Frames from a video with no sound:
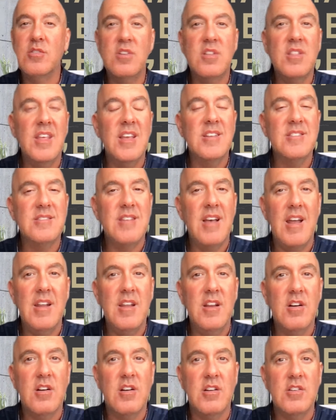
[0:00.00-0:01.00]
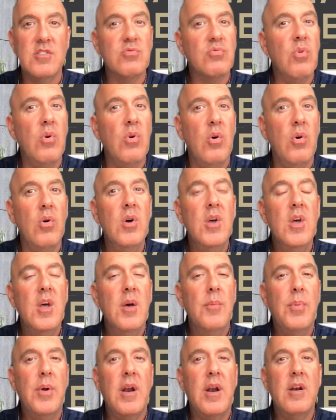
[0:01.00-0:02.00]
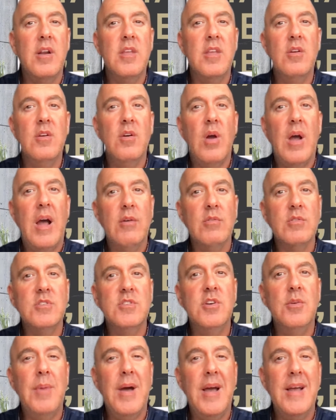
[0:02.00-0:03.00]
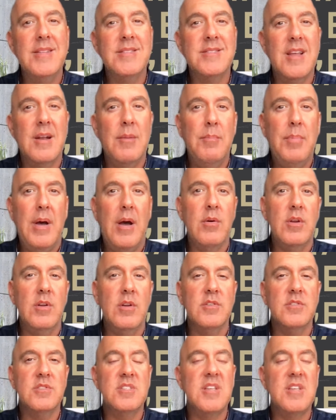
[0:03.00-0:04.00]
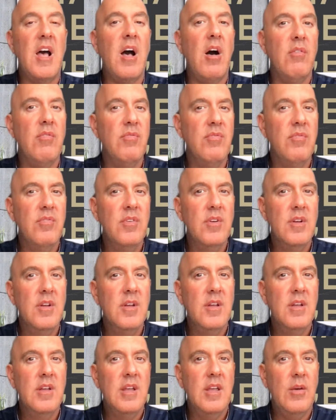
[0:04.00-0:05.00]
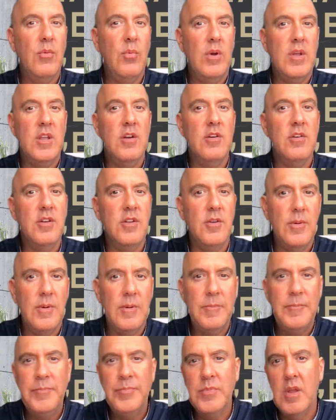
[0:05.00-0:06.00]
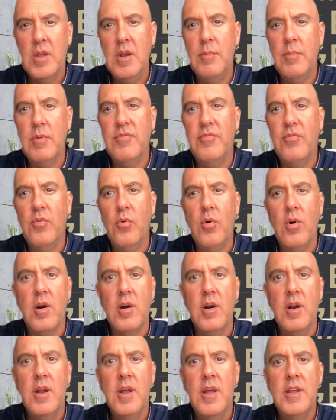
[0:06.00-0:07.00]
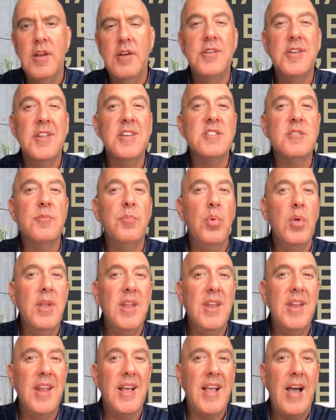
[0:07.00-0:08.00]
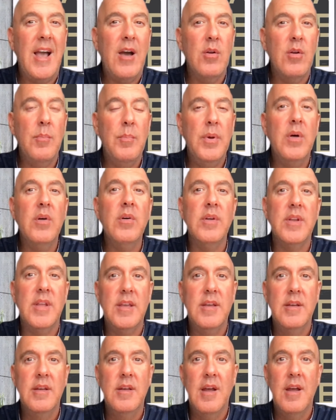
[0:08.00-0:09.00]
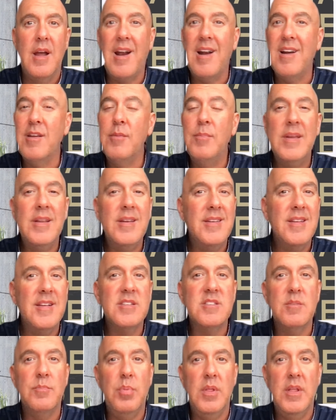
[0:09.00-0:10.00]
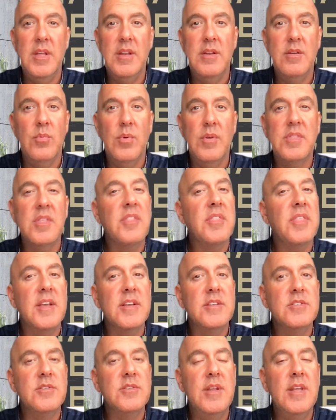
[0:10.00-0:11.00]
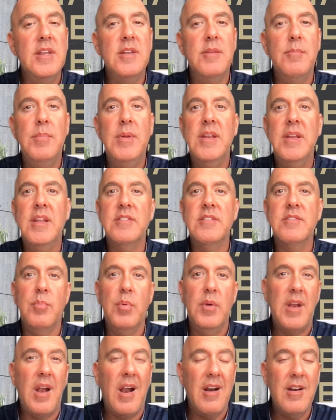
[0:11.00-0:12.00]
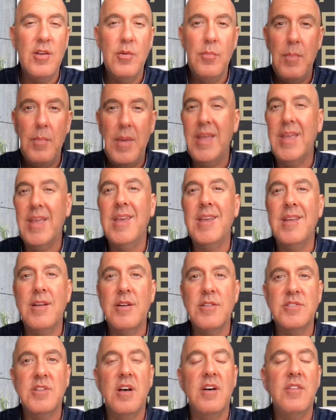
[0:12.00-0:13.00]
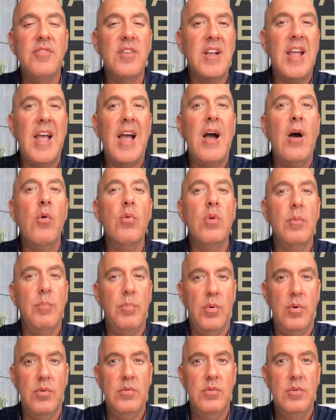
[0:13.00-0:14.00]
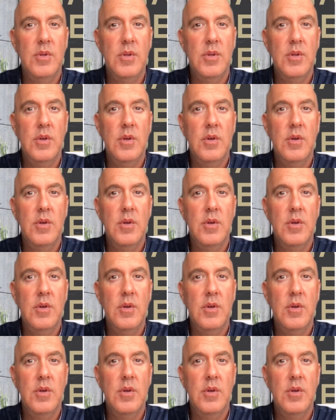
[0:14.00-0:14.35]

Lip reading: Those are things out of your control. But how's your mindset about yourself and what you're doing? Number four, your discipline and accountability. Are you being disciplined with the things you need to be disciplined? Are you making yourself accountable